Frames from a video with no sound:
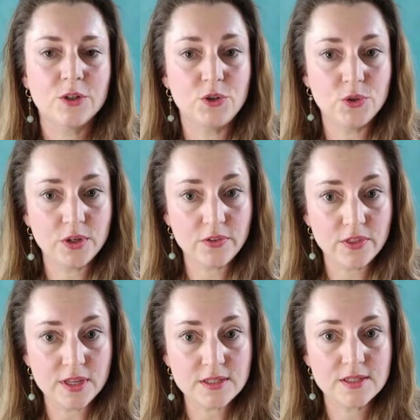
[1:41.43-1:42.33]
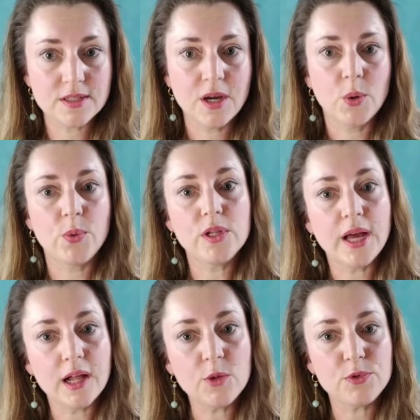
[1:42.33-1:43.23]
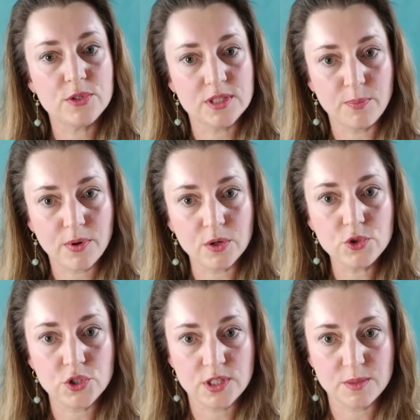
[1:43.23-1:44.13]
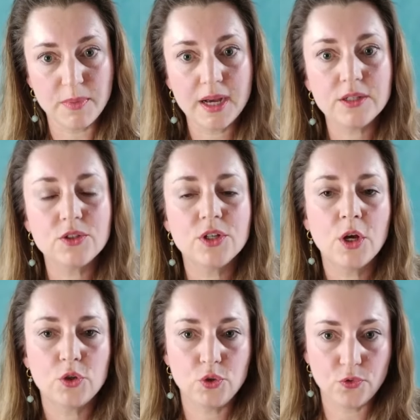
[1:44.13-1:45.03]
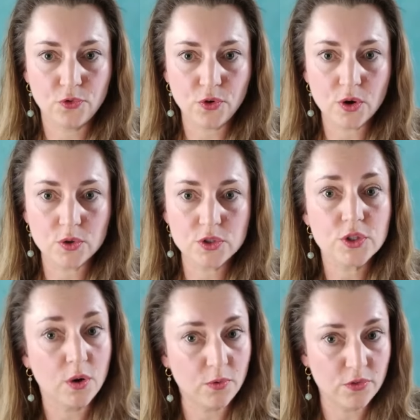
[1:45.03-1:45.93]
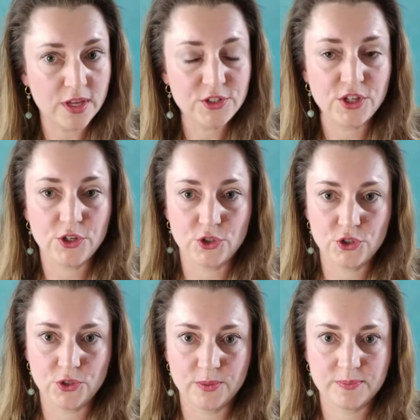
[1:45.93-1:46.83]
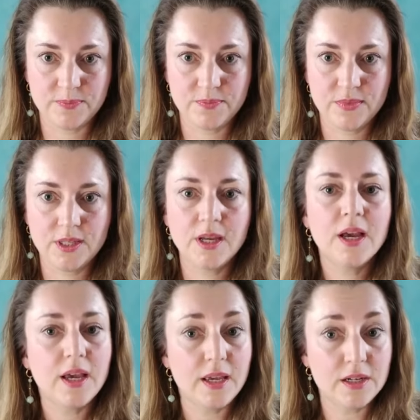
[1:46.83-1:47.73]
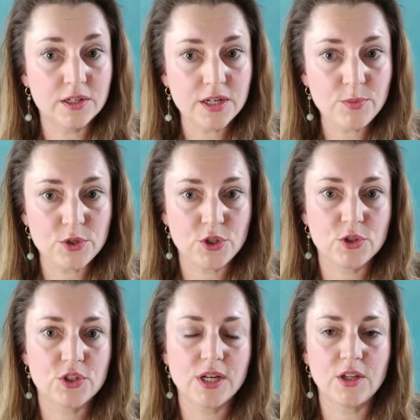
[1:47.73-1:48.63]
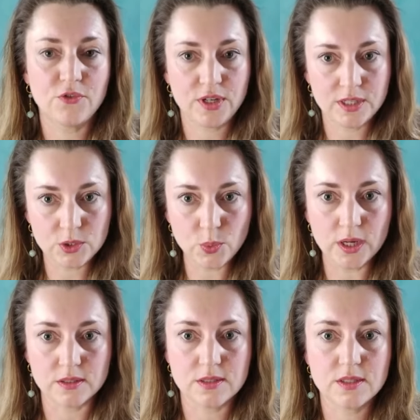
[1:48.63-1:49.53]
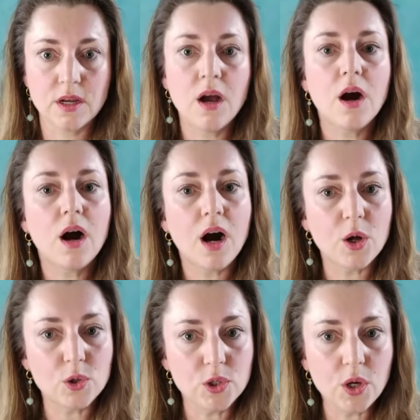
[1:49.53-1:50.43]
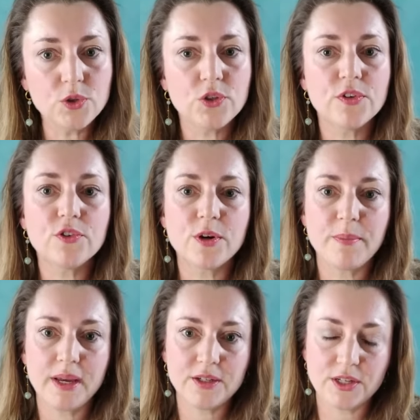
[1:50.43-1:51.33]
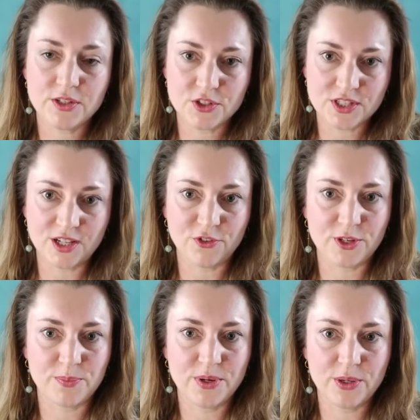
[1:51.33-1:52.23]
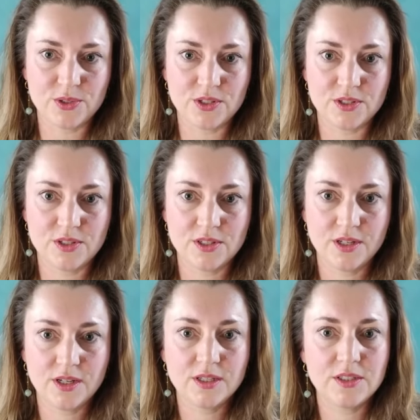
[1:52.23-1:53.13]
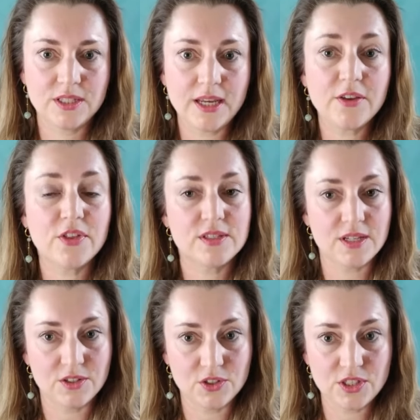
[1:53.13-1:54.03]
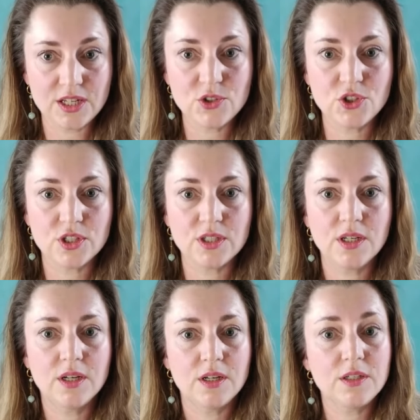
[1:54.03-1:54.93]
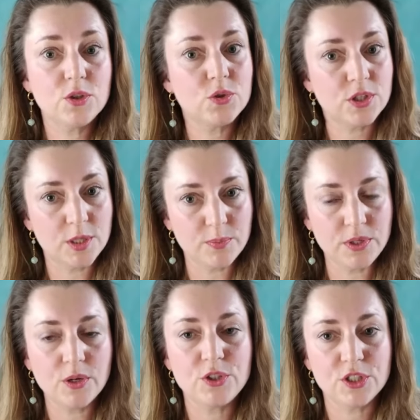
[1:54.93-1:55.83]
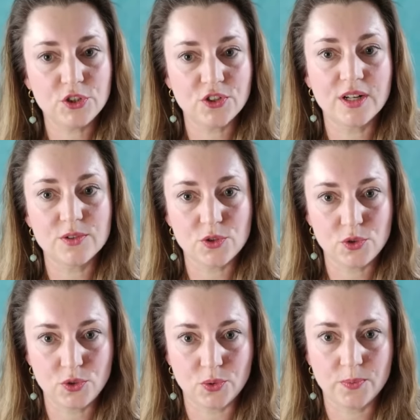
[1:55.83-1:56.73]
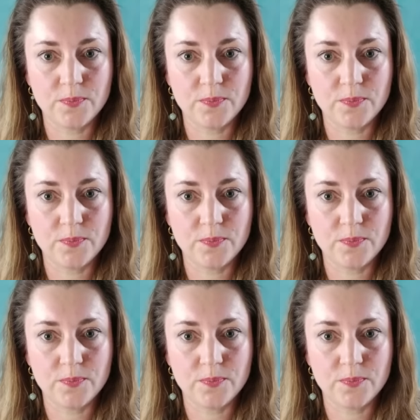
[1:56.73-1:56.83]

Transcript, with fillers: Doing this will help your subconscious mind to focus on that issue. Agree with yourself in advance how long you will remain in self hypnosis. Take this intention into the hypnotic trance too.